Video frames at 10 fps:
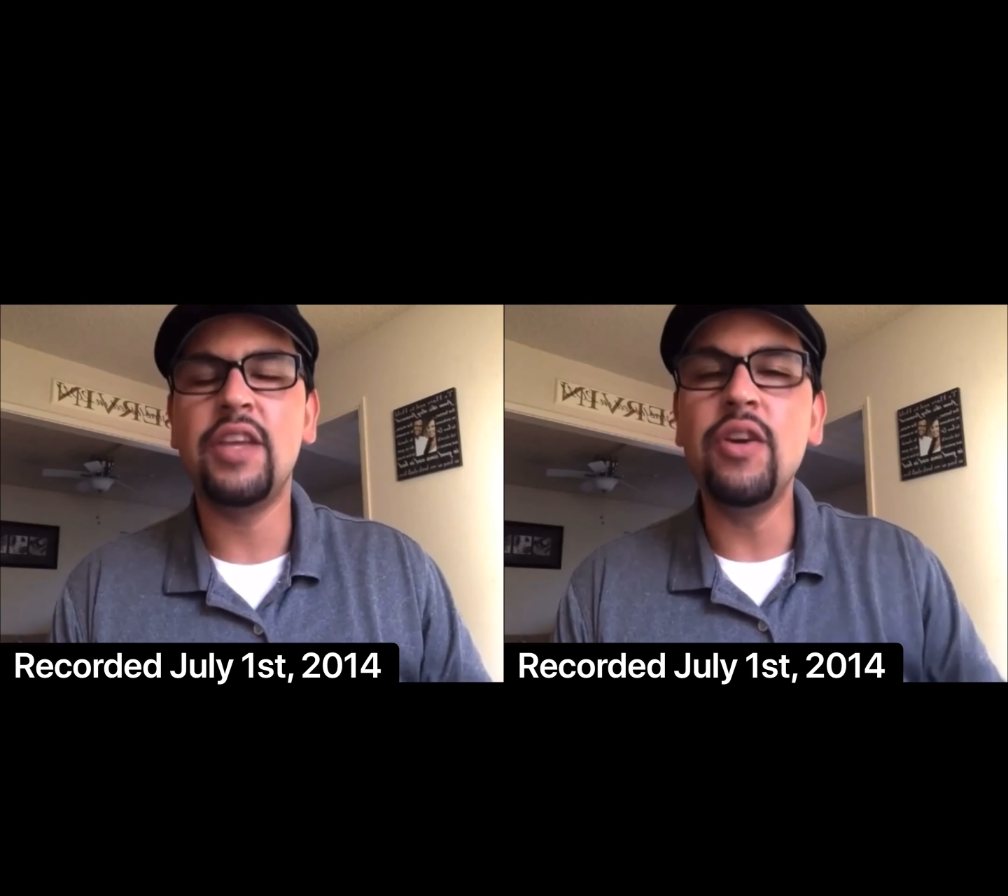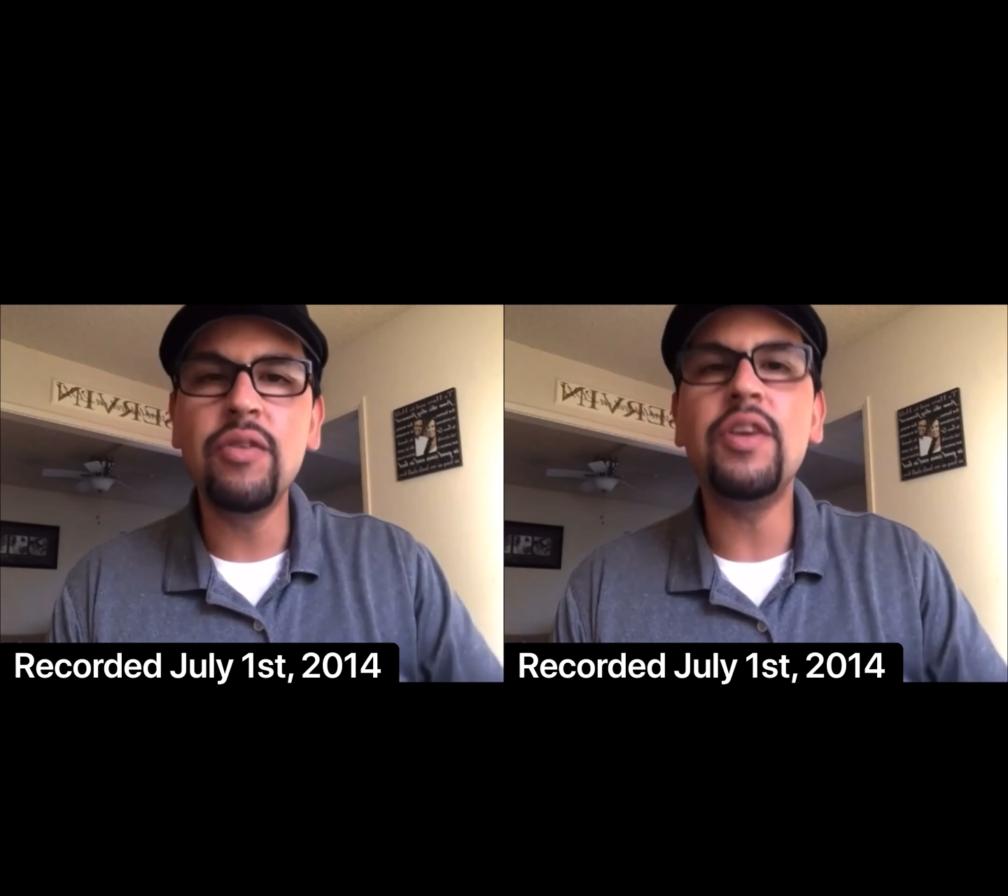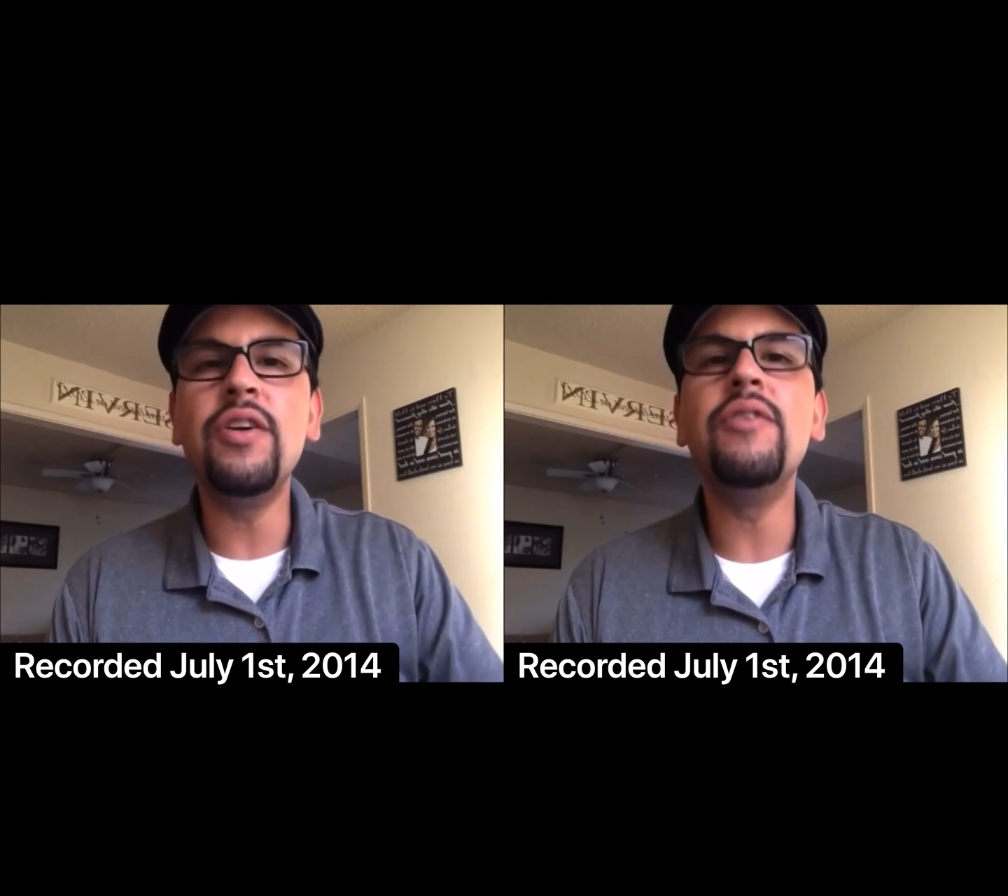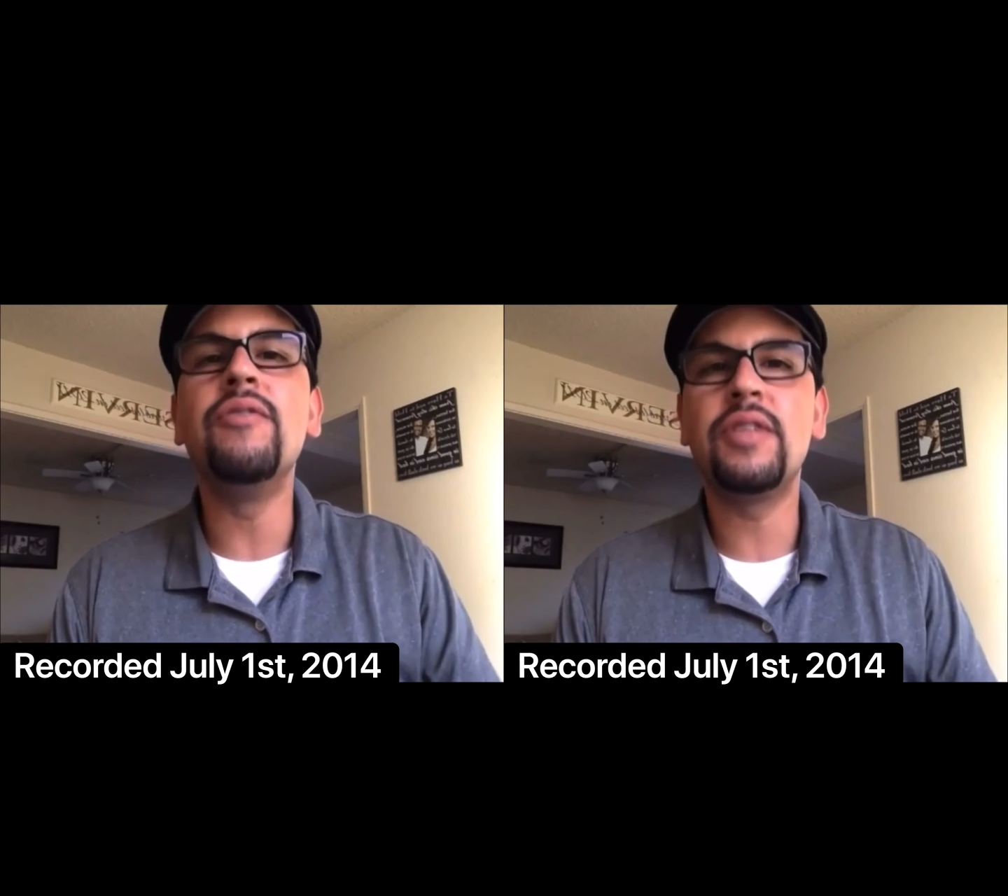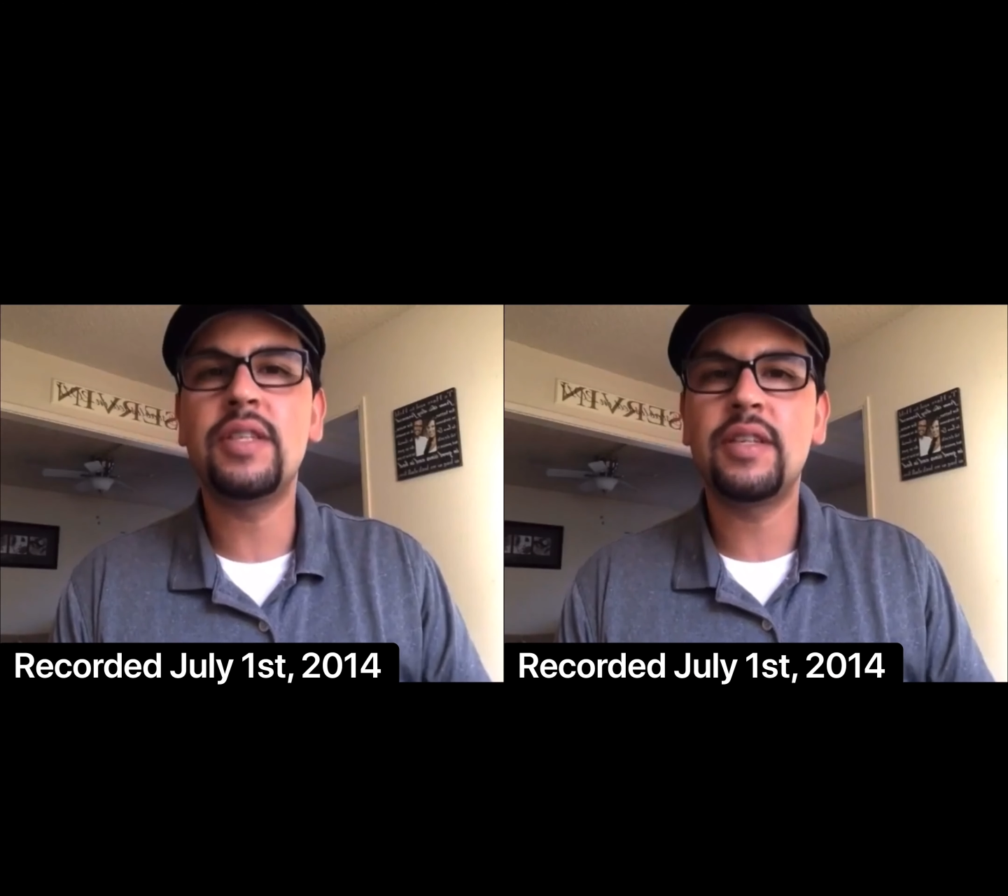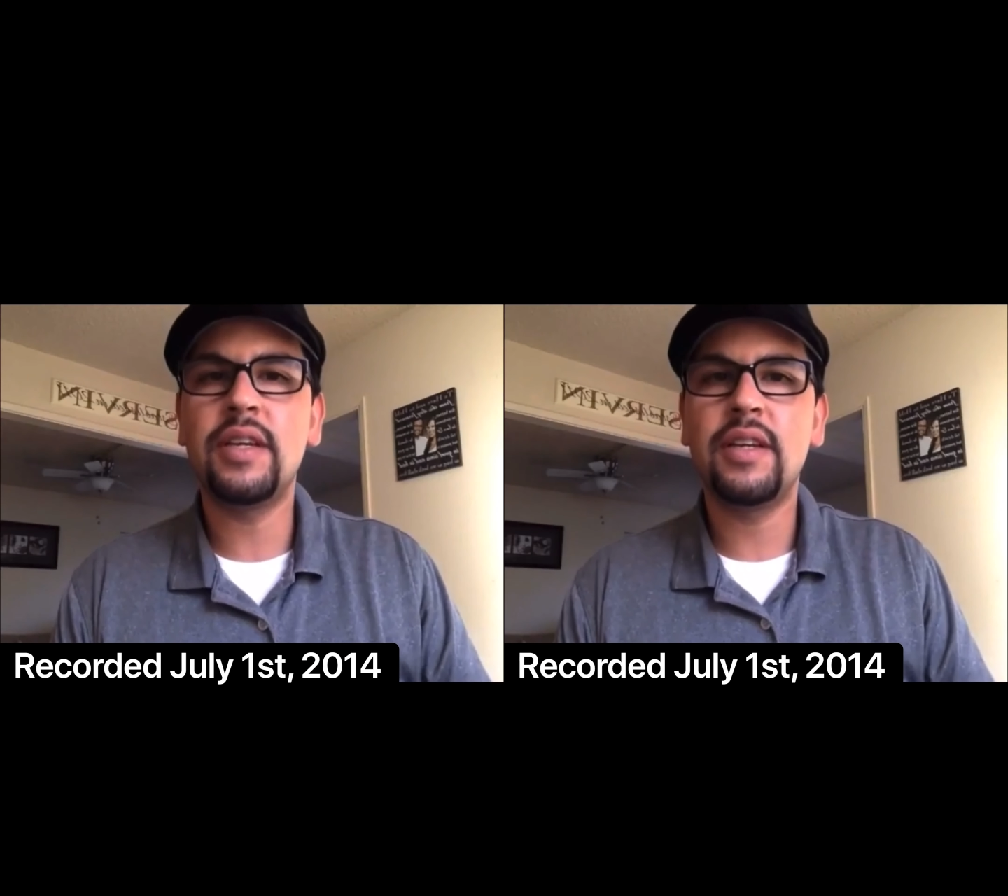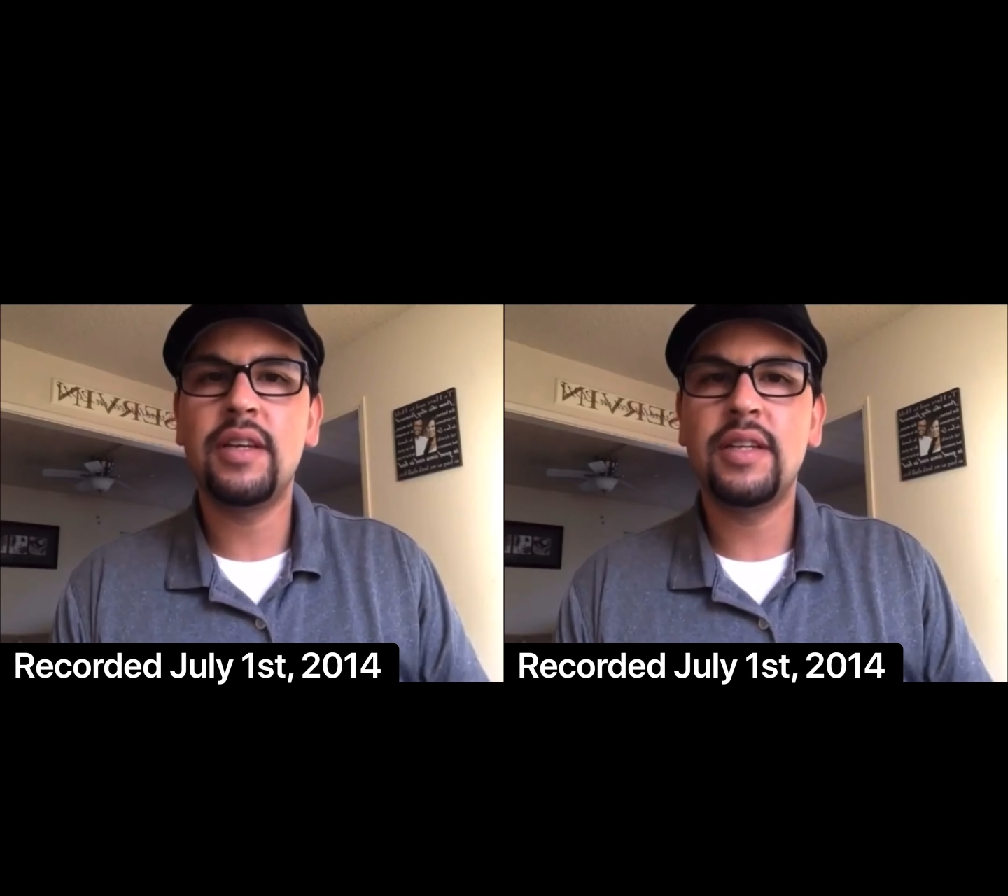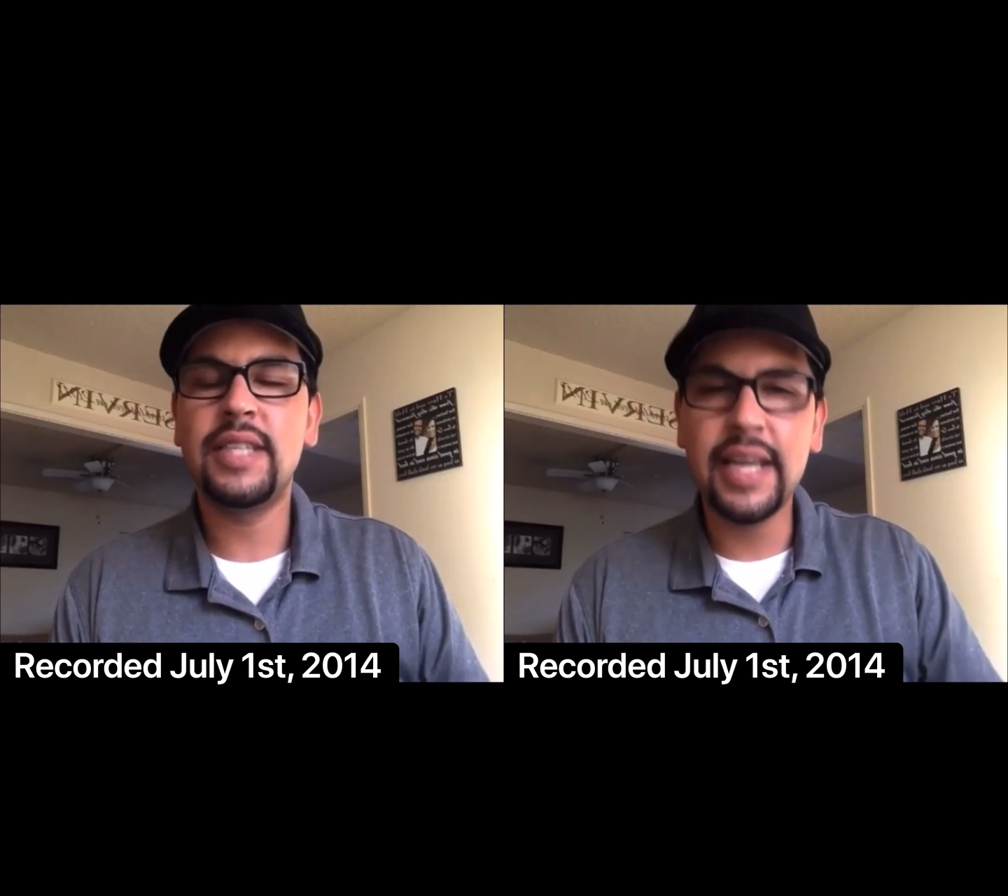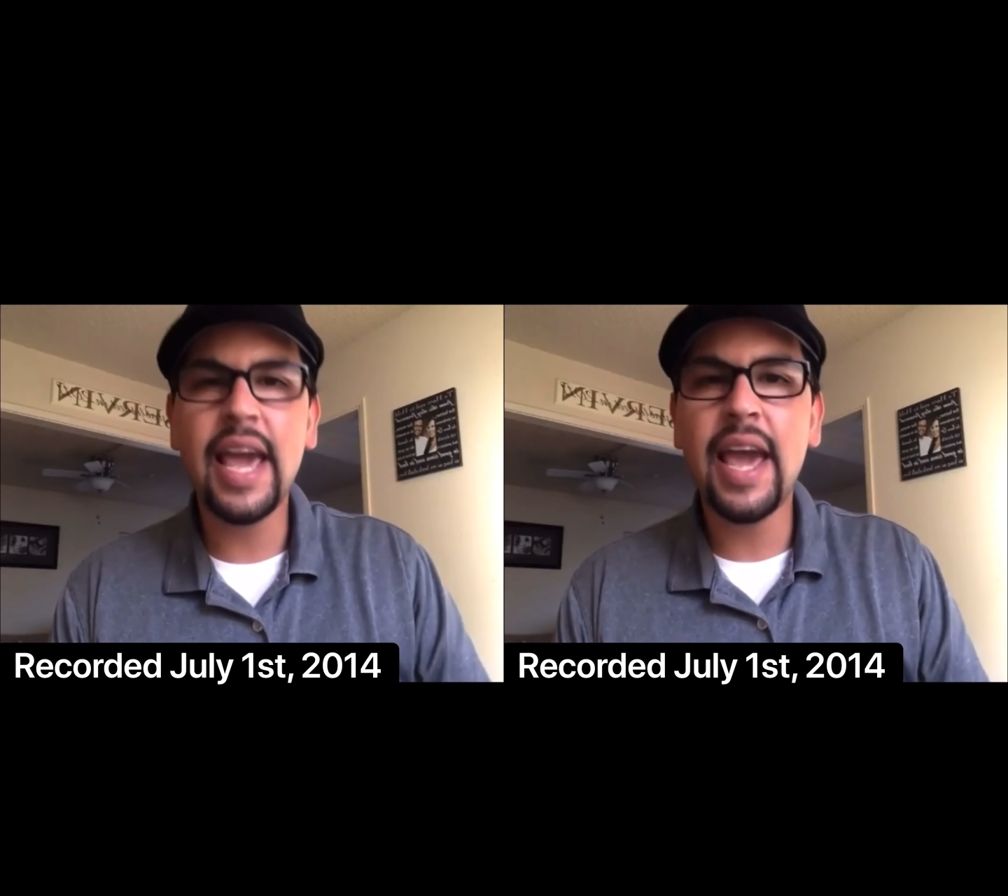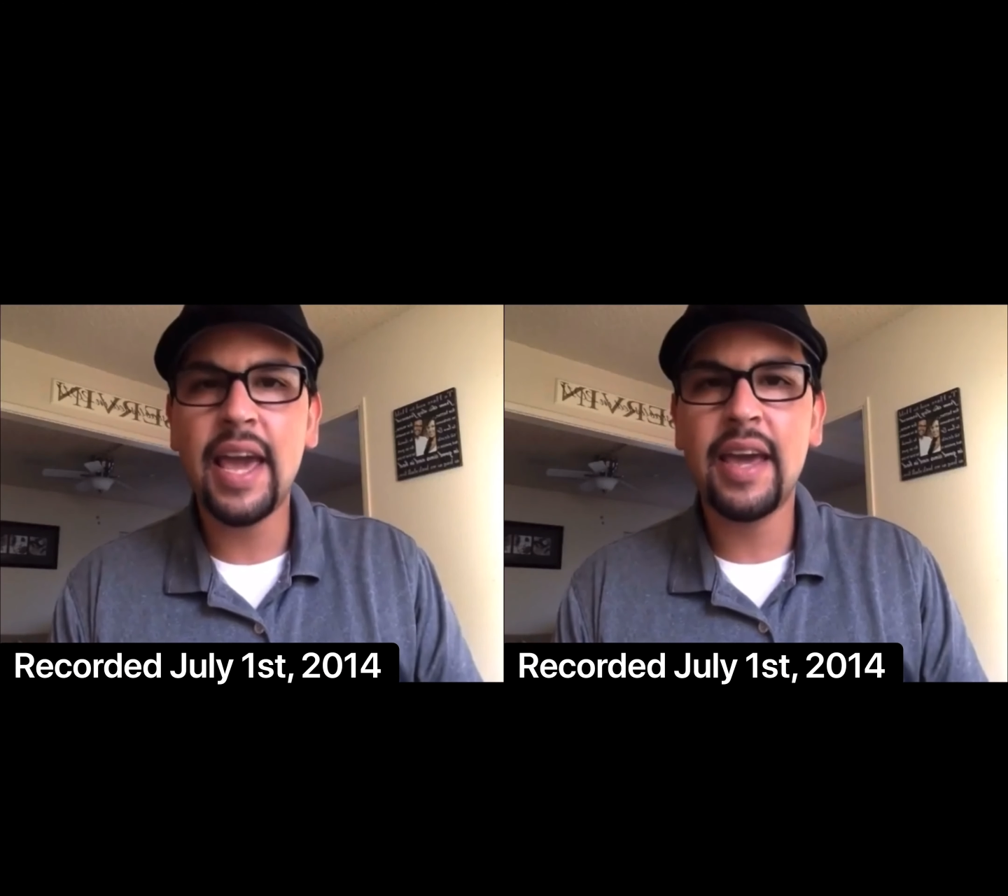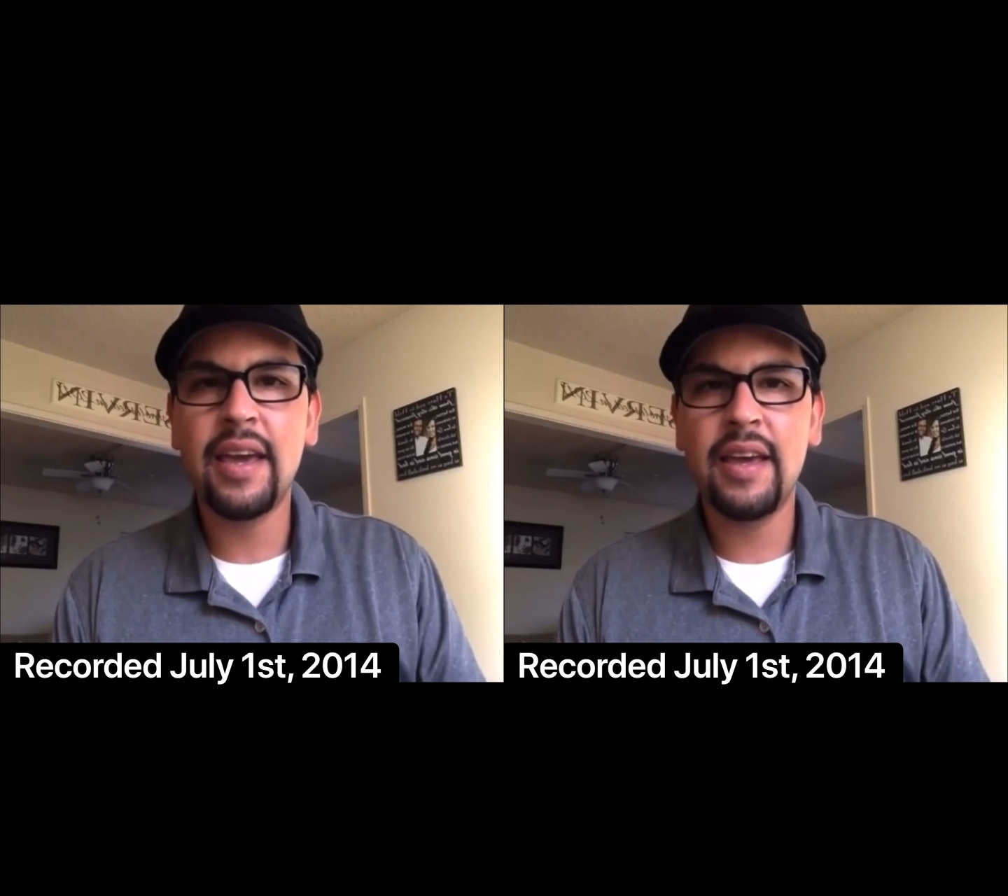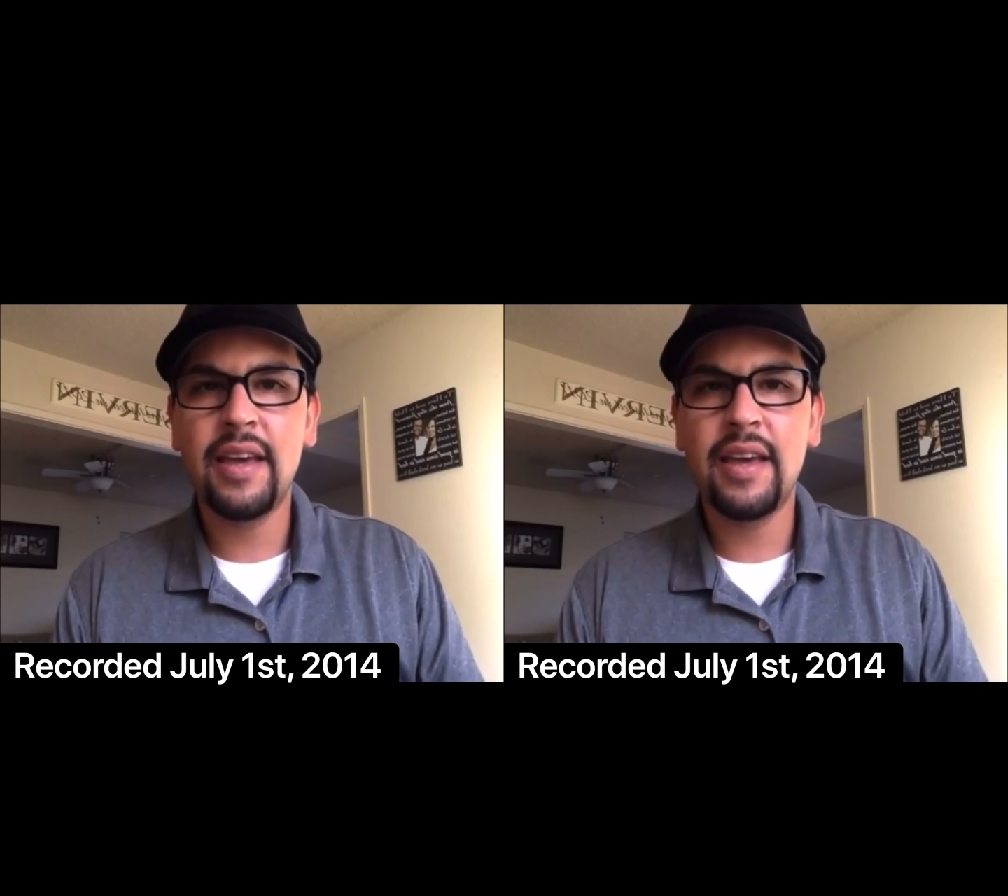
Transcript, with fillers: you use today.